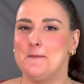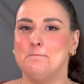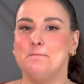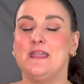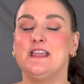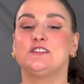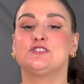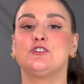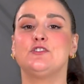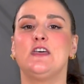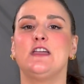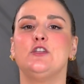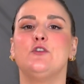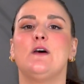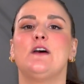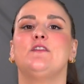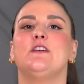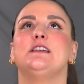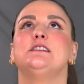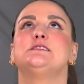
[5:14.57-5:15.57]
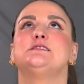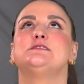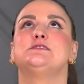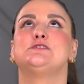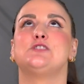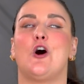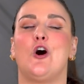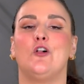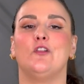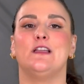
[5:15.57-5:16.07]
make sure that you have a
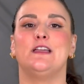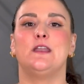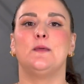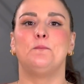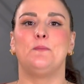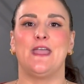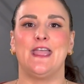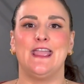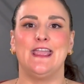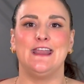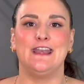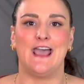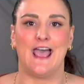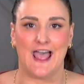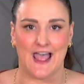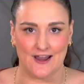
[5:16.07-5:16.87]
solid paid